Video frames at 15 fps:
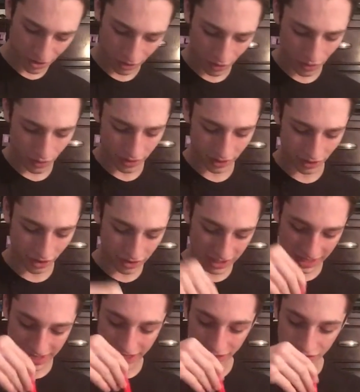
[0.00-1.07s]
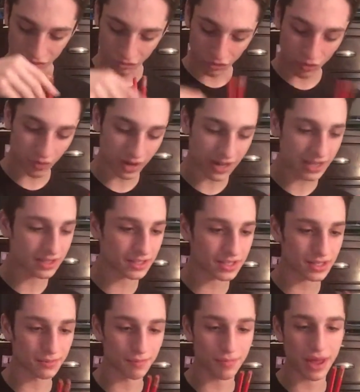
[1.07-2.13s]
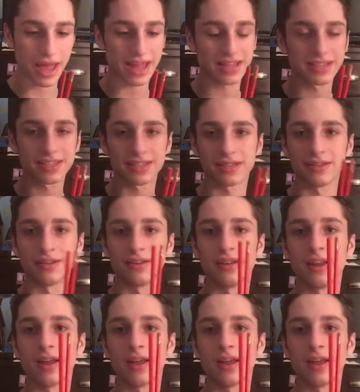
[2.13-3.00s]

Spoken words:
Ooh, and it looks like he threw in some pens and